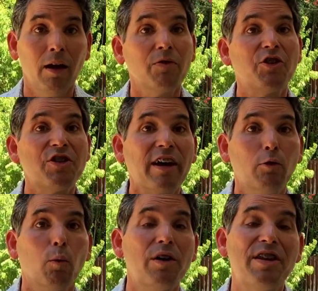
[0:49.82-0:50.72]
The
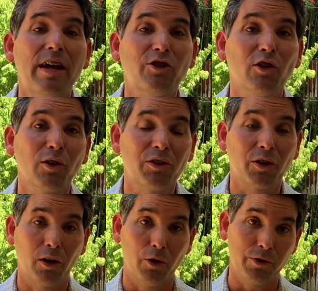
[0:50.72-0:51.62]
second one takes a look at the
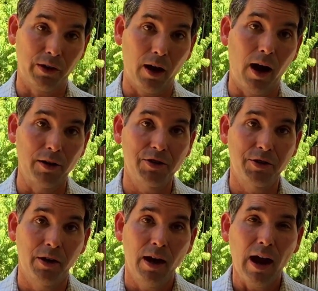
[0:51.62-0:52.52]
closing
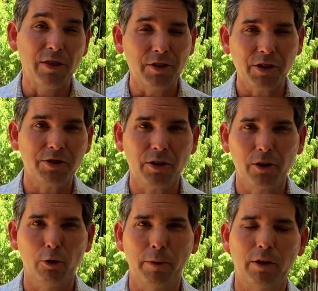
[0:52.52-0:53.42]
cost. And this gets a
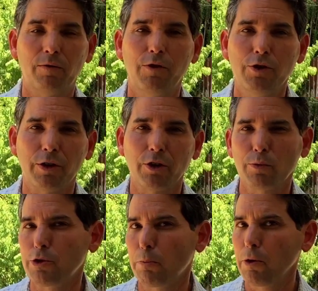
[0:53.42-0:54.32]
little bit confusing because
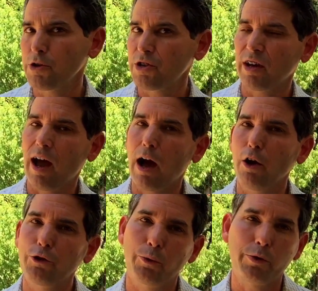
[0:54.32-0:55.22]
when you're purchasing a
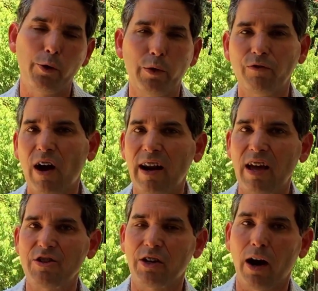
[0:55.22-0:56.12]
house or when you're
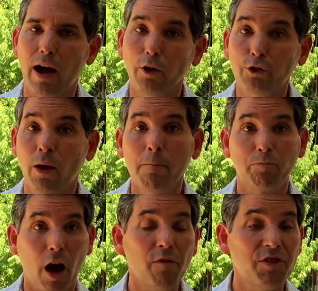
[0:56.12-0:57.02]
refinancing a house,
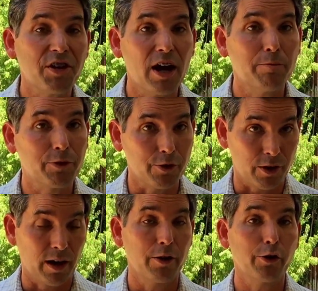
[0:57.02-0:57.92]
oftentimes there's
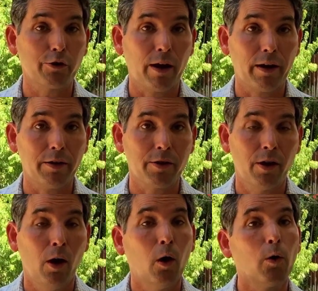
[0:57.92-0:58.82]
lender credit
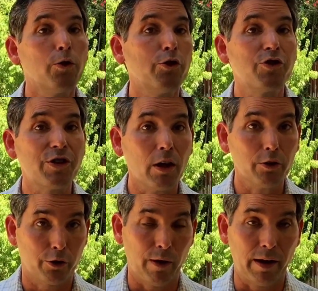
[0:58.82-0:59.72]
or there's
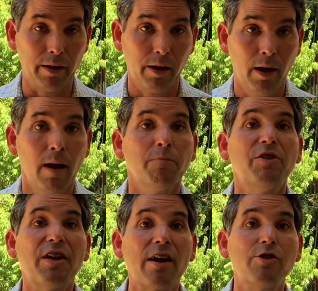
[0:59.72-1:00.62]
seller credit
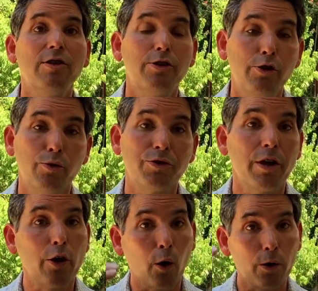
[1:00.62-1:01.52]
that's actually used
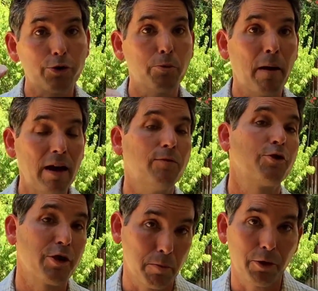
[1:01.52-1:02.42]
in order to pay for
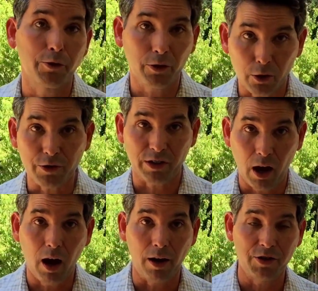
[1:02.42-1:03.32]
some of those closing
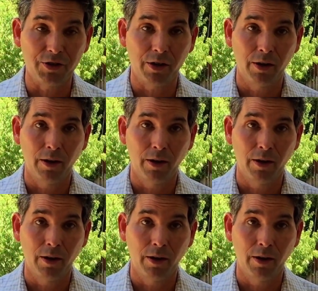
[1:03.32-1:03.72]
costs.